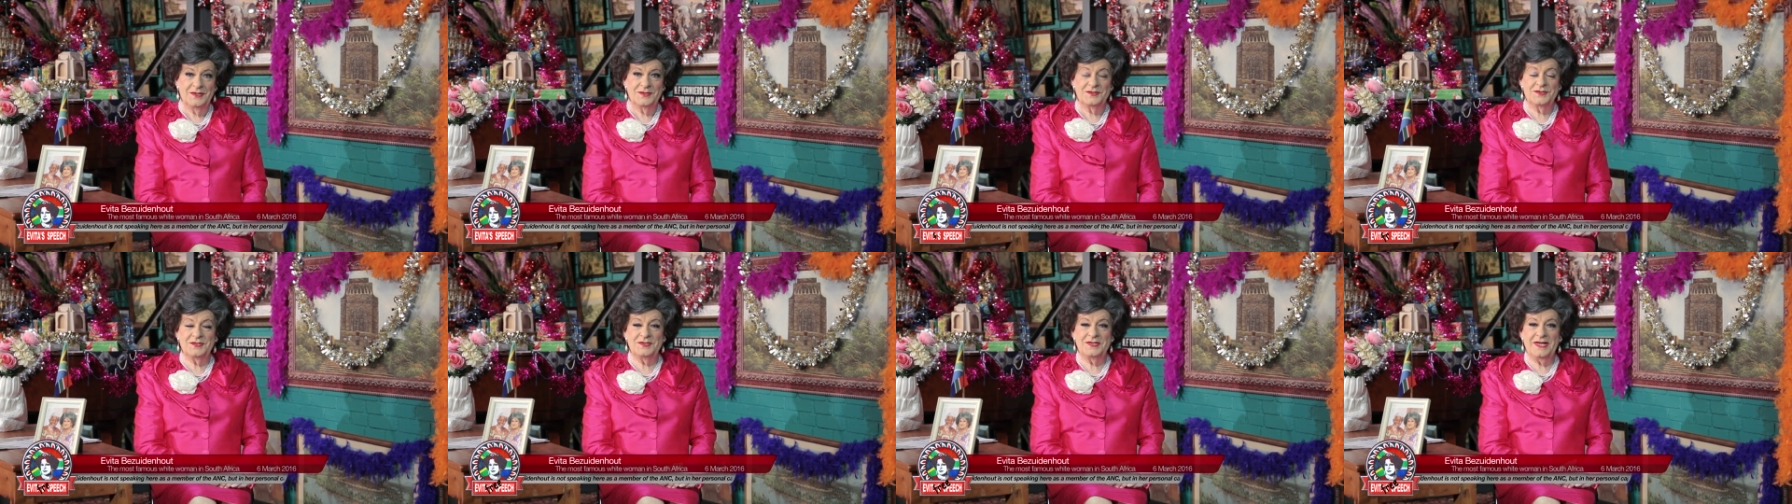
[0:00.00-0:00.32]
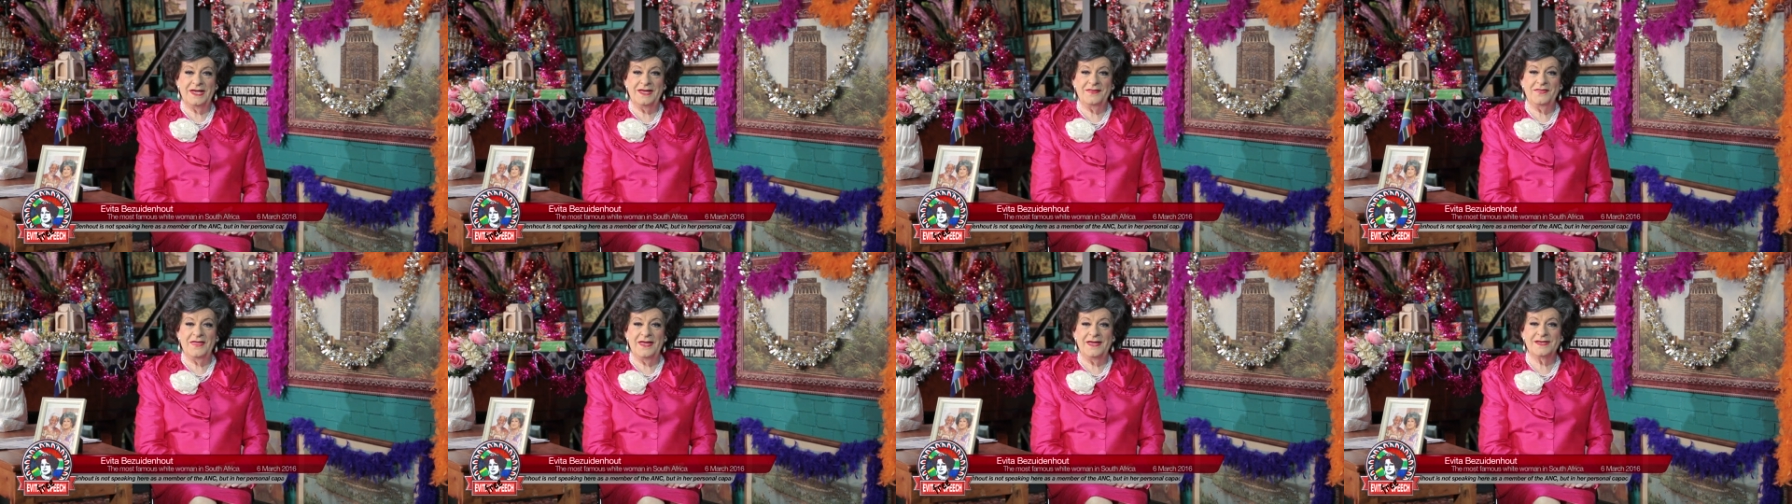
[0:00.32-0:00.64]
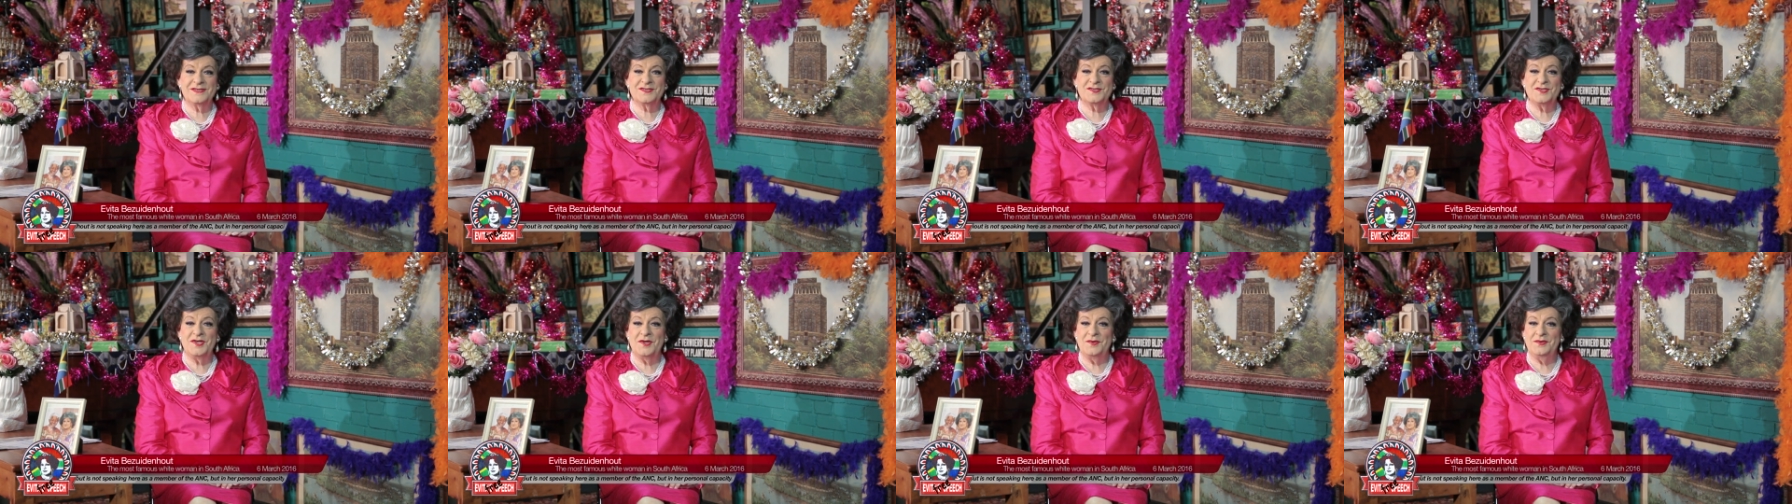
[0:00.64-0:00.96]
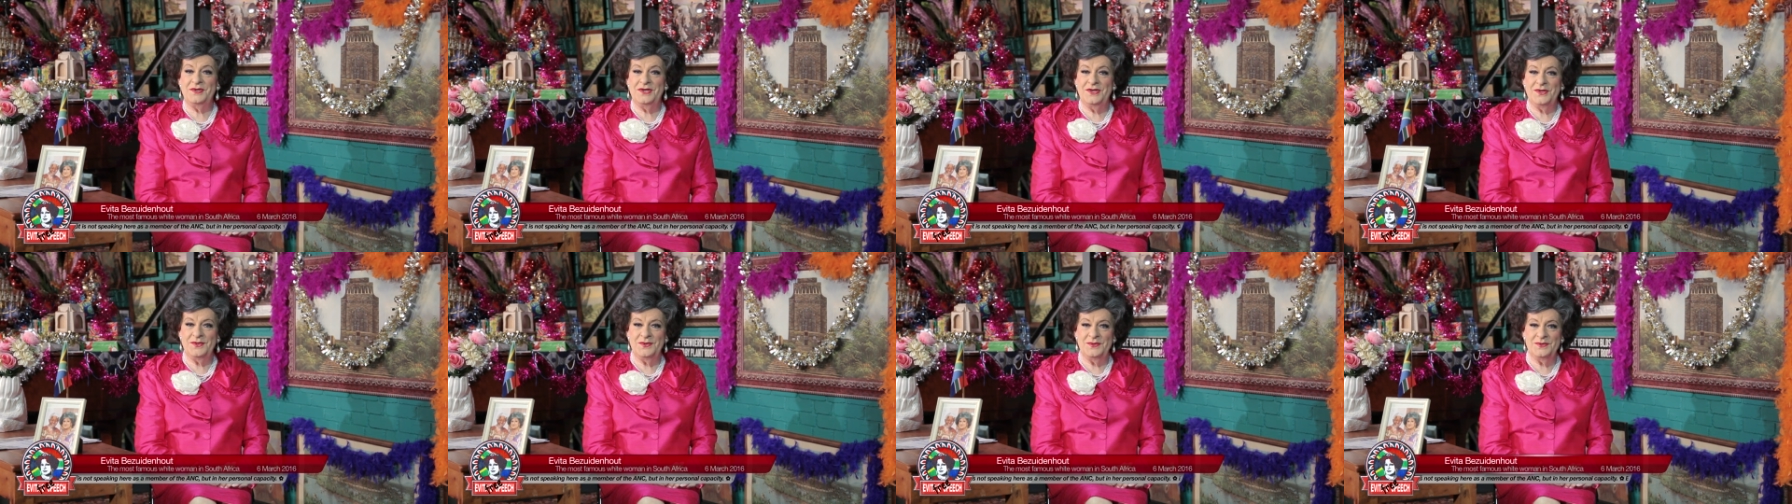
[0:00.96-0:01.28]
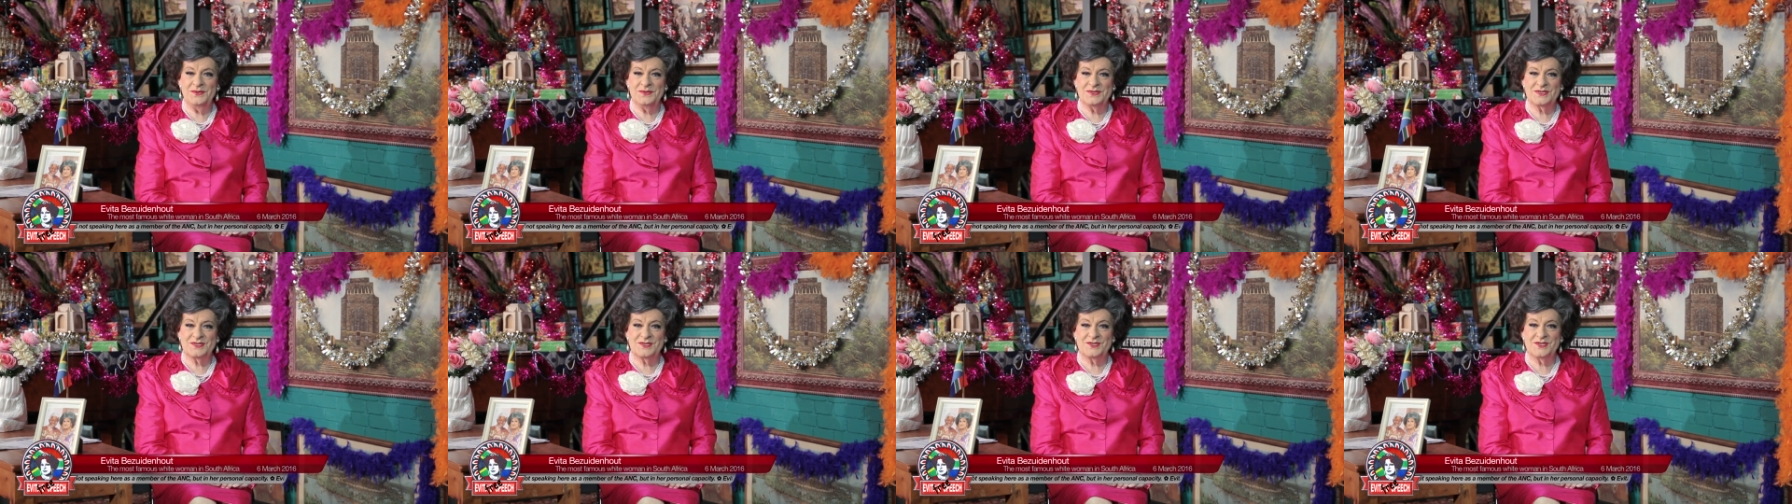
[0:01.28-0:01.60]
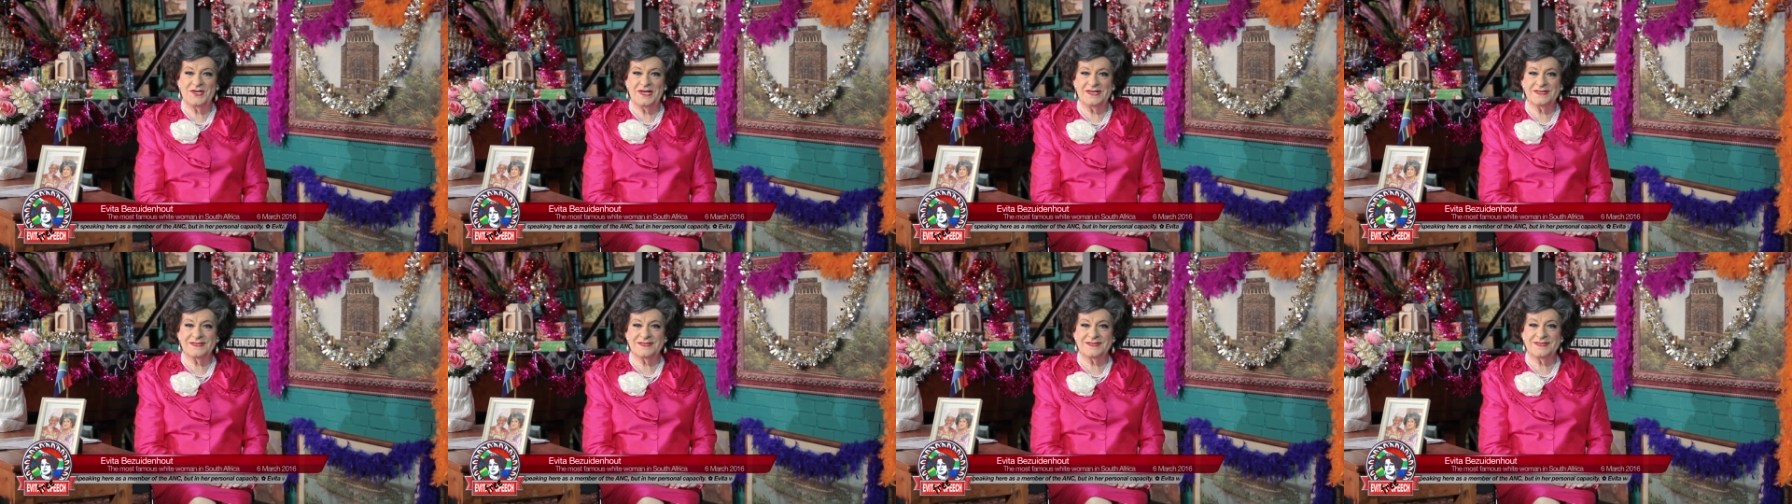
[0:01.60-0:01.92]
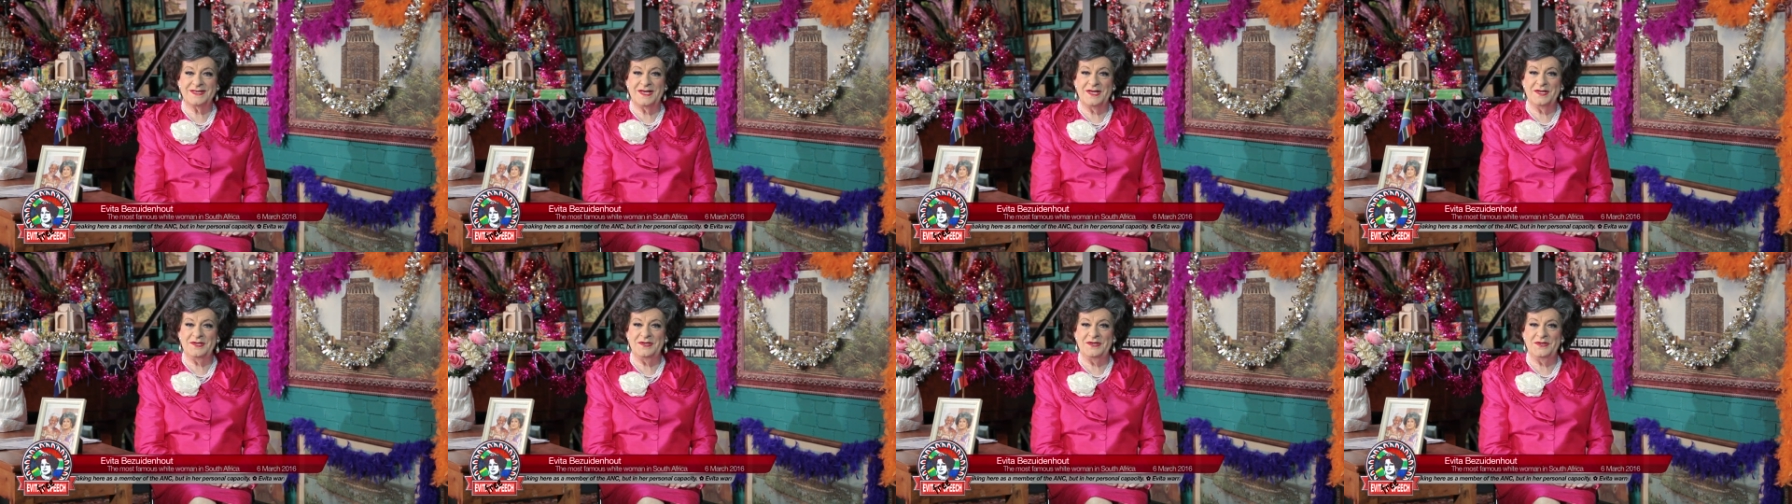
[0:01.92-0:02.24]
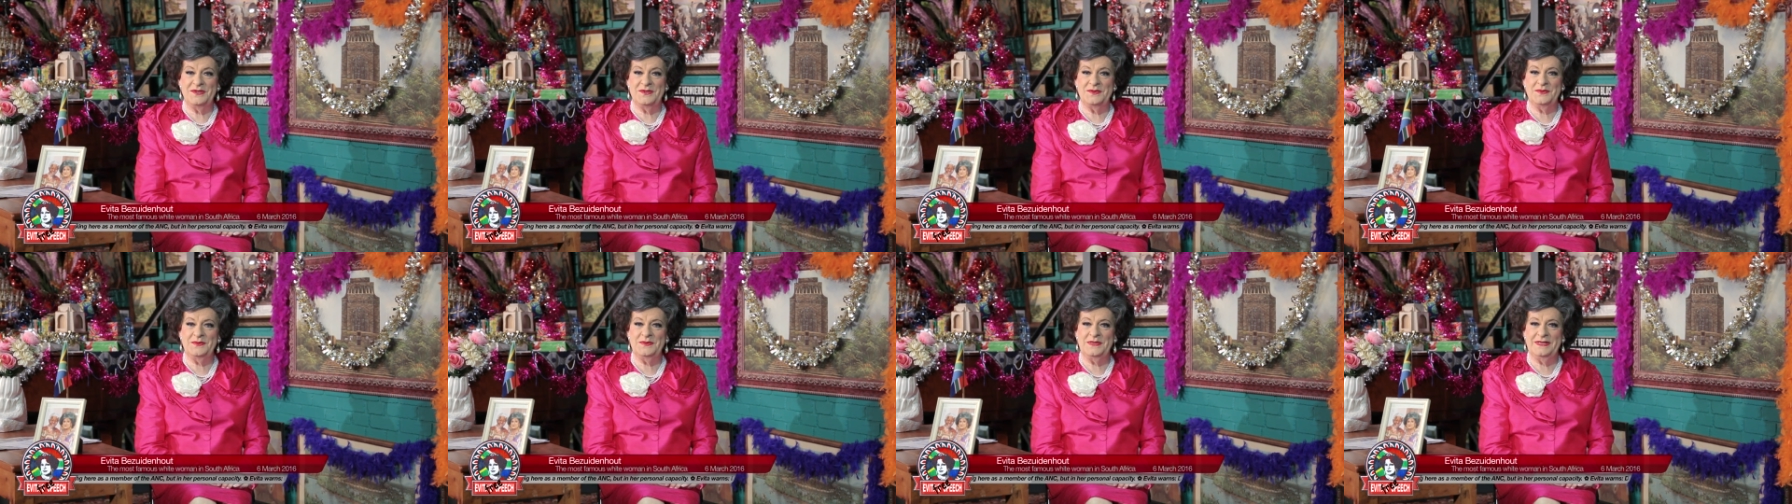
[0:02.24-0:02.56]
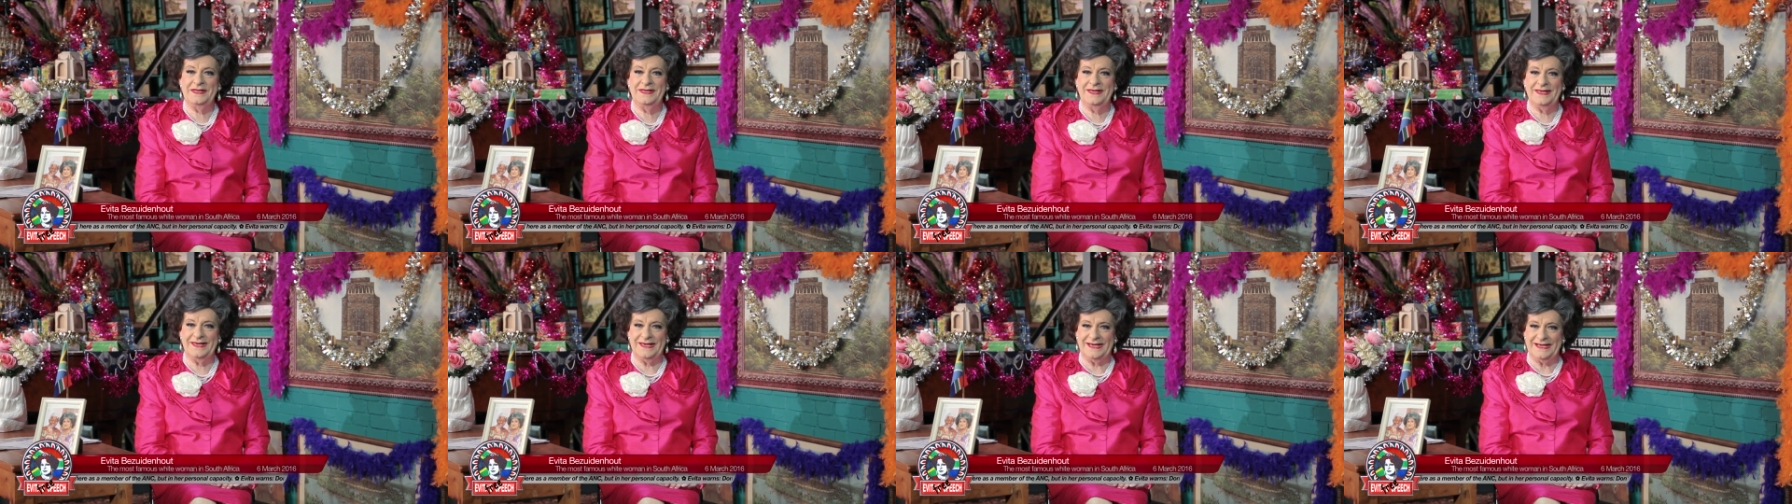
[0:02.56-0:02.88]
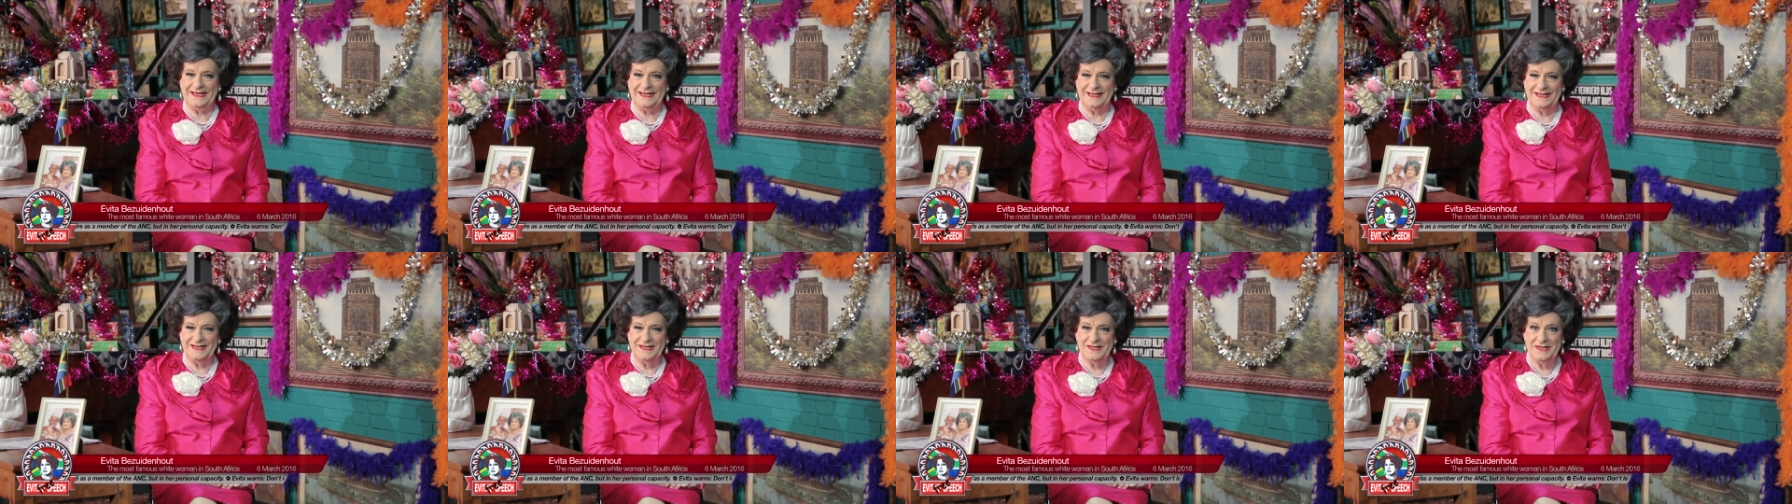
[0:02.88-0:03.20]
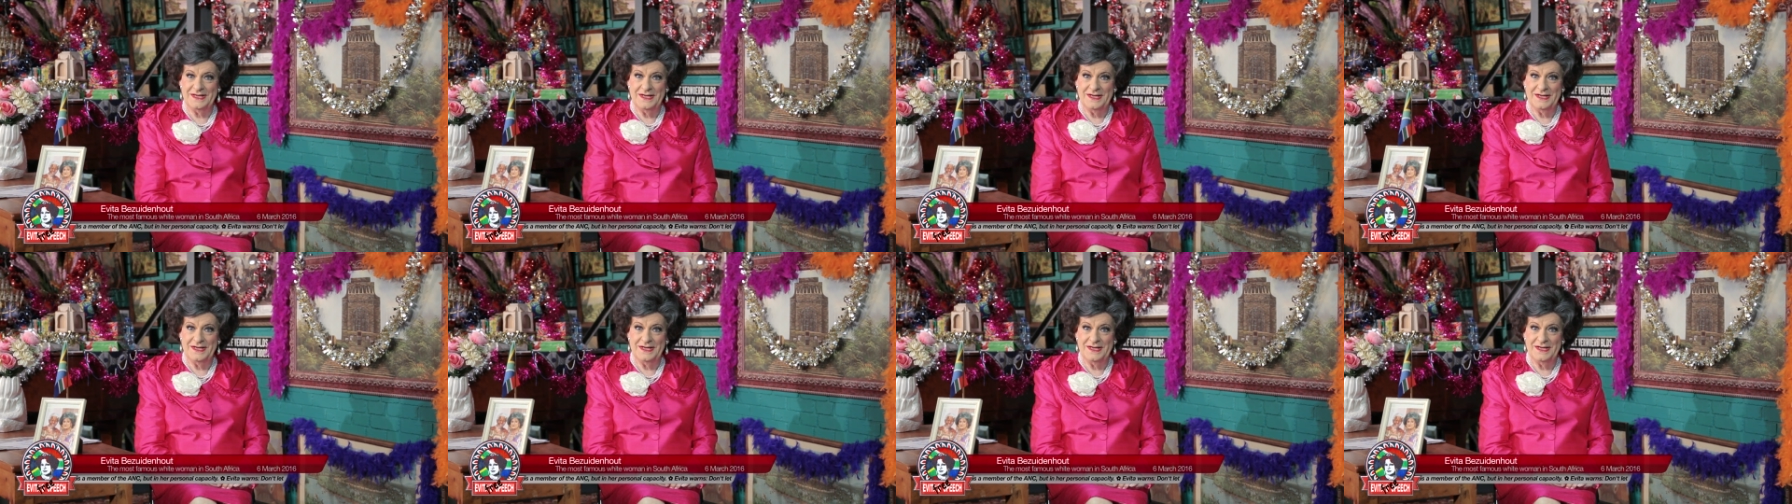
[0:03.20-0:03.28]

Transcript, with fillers: Today there is no news, just a new year.